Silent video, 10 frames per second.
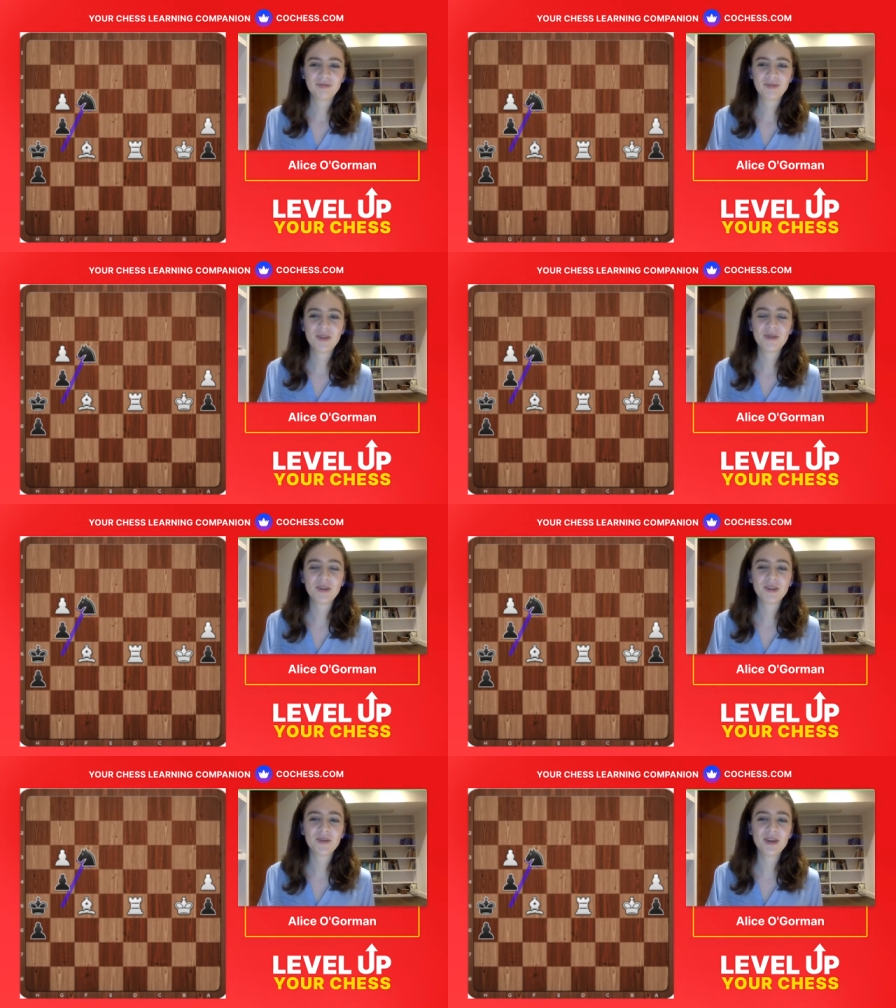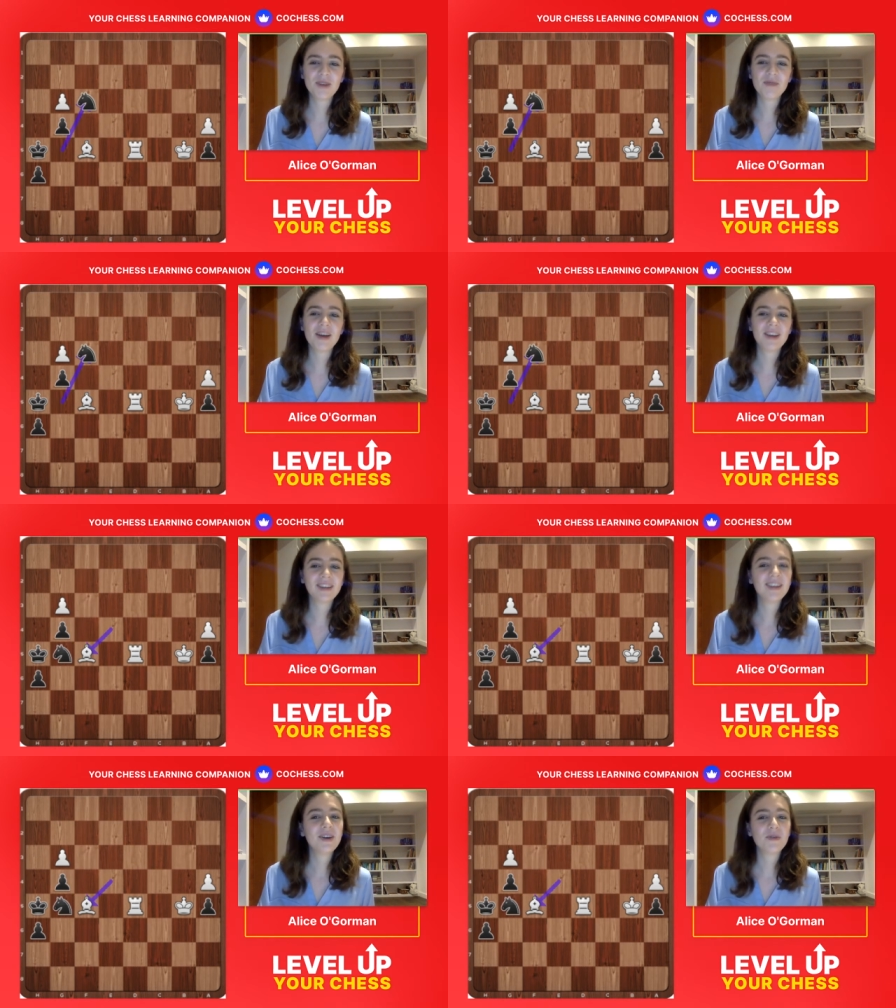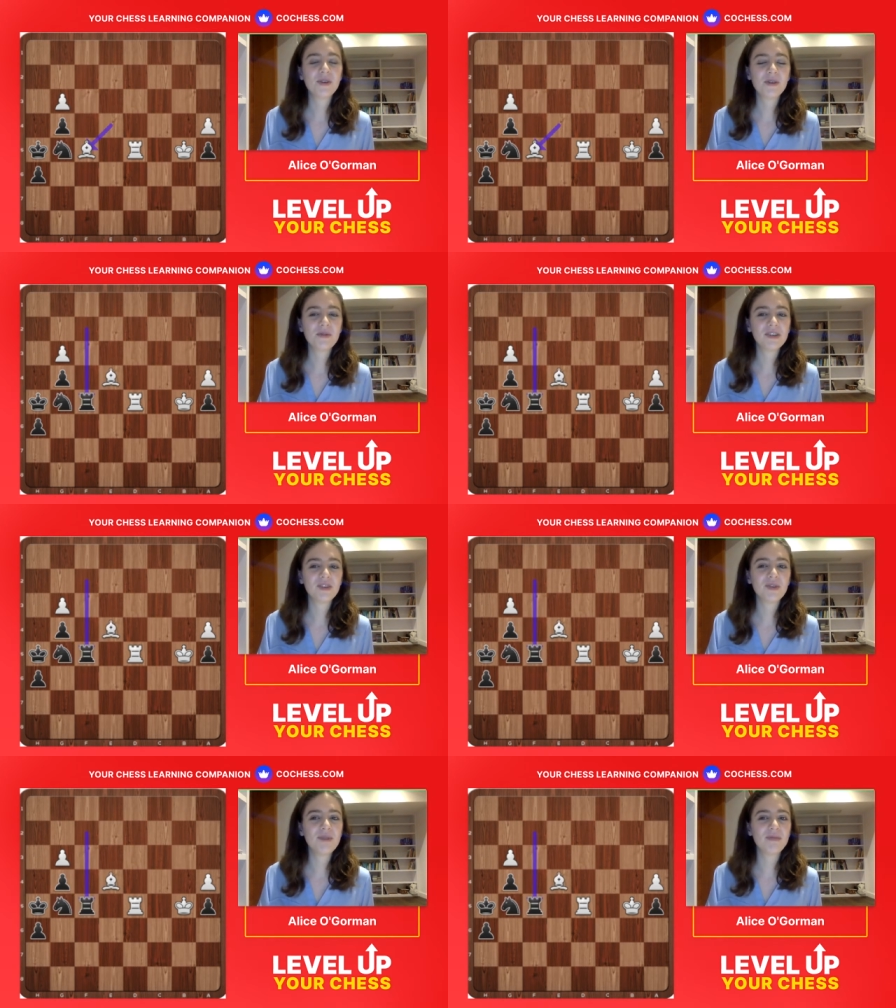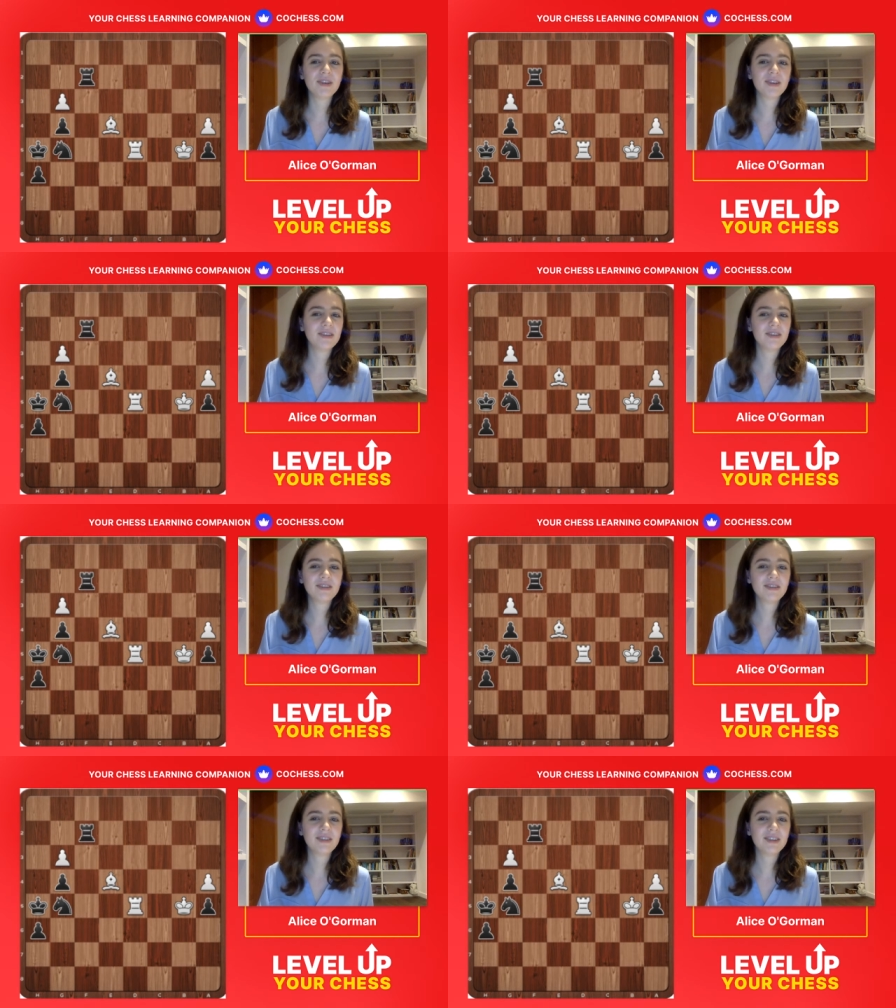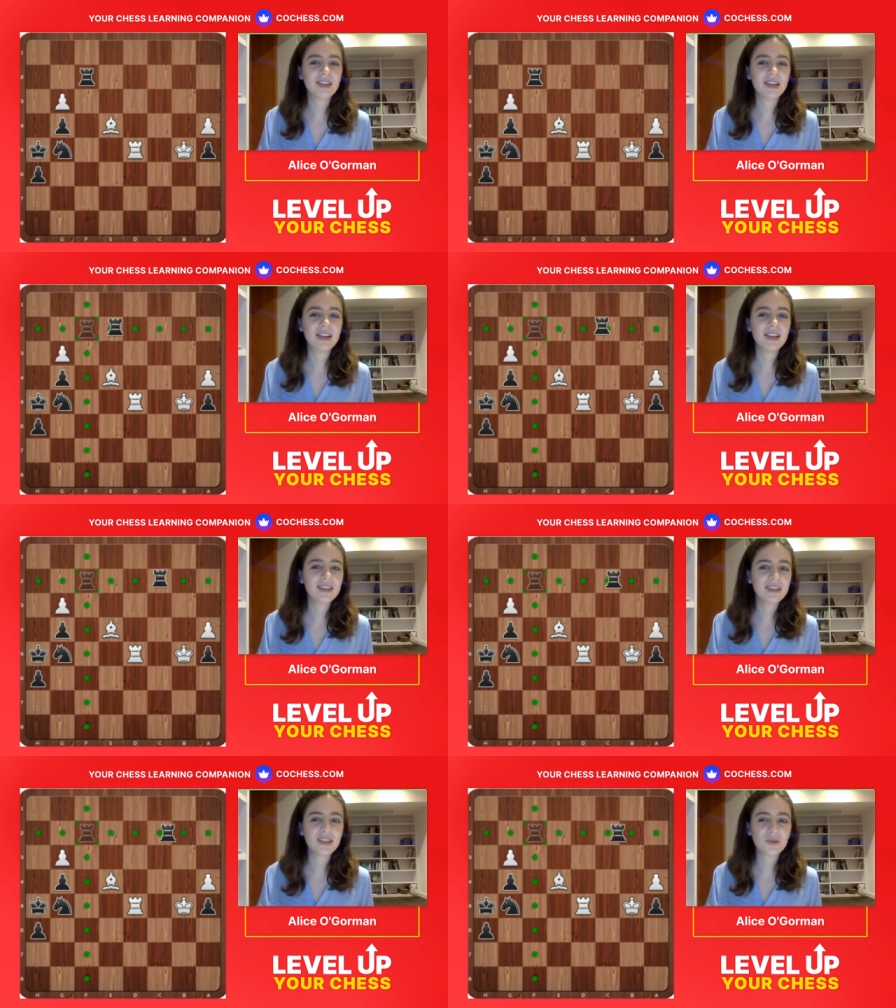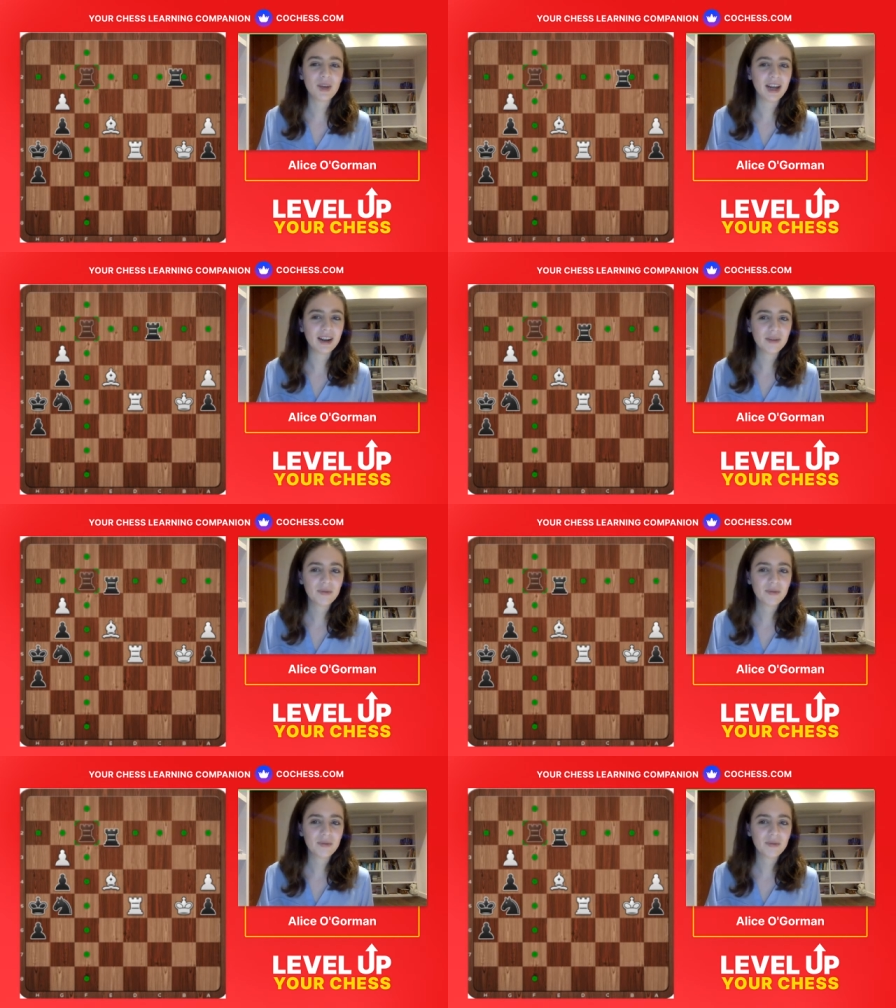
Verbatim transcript: You want to win. Well, we all want to win, but is this winning?